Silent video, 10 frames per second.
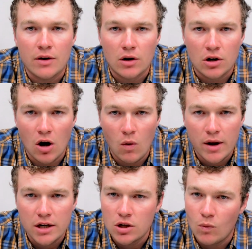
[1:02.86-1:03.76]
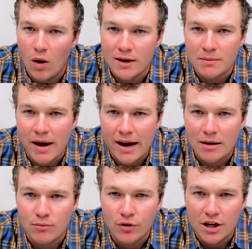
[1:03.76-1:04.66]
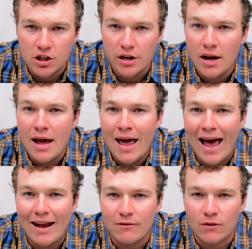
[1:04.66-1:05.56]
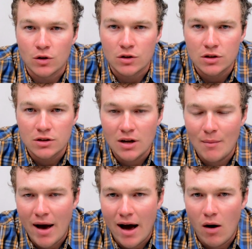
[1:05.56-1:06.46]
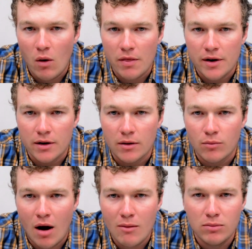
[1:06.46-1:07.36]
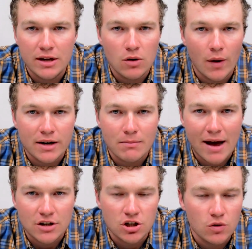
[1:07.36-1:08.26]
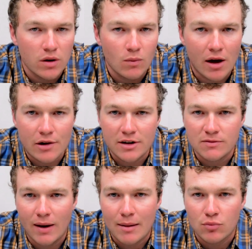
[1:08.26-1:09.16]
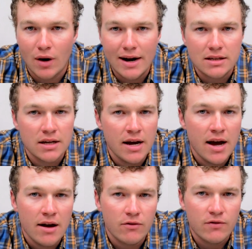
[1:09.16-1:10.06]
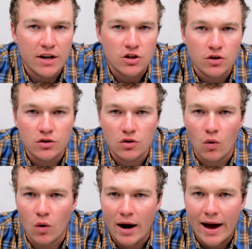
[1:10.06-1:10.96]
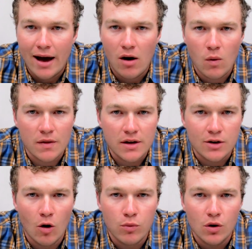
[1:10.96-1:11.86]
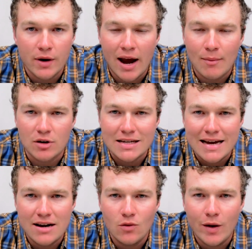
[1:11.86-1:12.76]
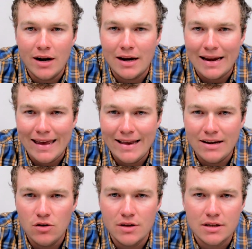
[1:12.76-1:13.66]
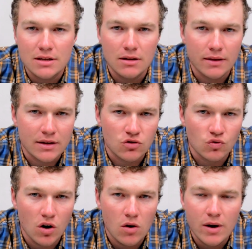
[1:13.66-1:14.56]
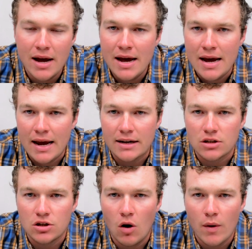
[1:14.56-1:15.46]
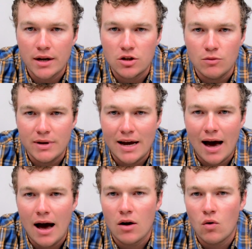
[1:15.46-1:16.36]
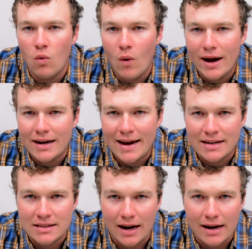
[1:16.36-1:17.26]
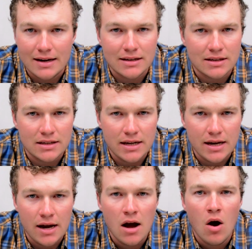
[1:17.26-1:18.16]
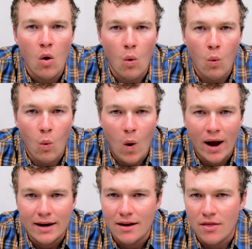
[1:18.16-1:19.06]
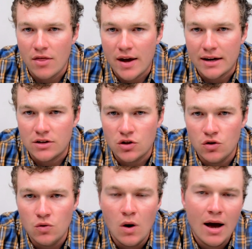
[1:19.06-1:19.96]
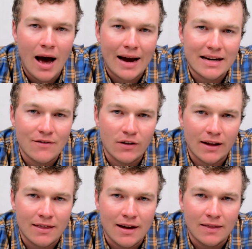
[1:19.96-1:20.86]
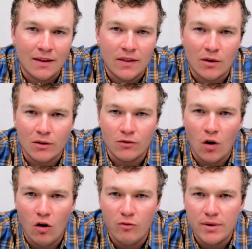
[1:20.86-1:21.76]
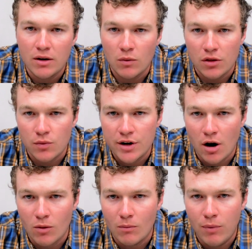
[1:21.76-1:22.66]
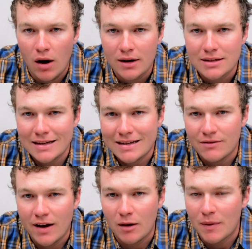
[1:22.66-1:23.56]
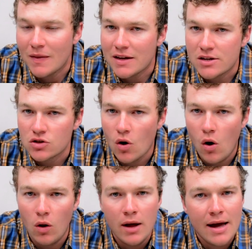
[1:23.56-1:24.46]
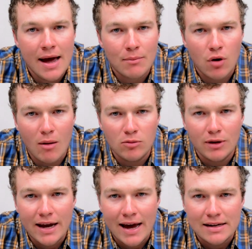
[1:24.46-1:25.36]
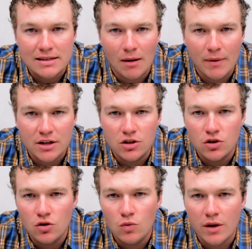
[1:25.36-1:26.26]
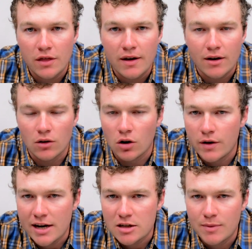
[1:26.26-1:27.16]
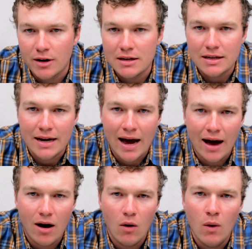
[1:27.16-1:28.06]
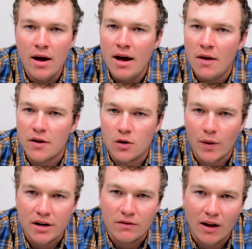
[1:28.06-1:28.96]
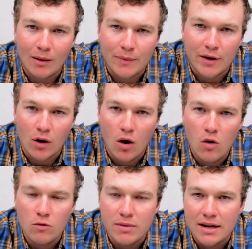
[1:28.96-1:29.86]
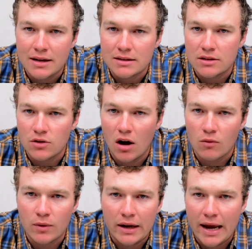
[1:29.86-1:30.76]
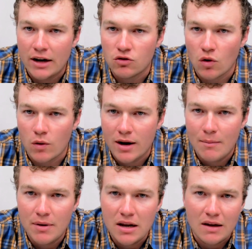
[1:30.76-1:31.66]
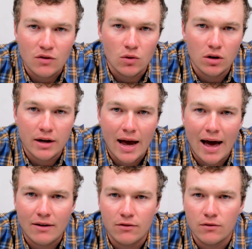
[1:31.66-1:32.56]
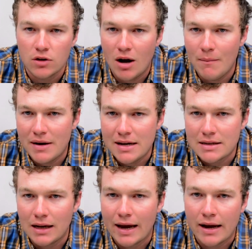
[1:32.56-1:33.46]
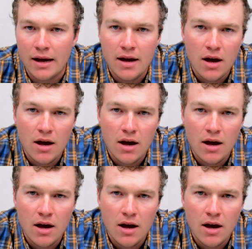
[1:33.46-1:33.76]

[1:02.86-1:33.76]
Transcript: they're going to want to make an impression and for somehow they're probably going to manage to do it whether it's by price, features or how the GoPro camera is integrated into the the drone. It's going to be quite exciting to see what they do. I definitely think that their involvement with 3DR Robotics in developing the Solo probably had something to do with their learning experience in how they're going to develop their own because they're not really a drone company. If you look at companies like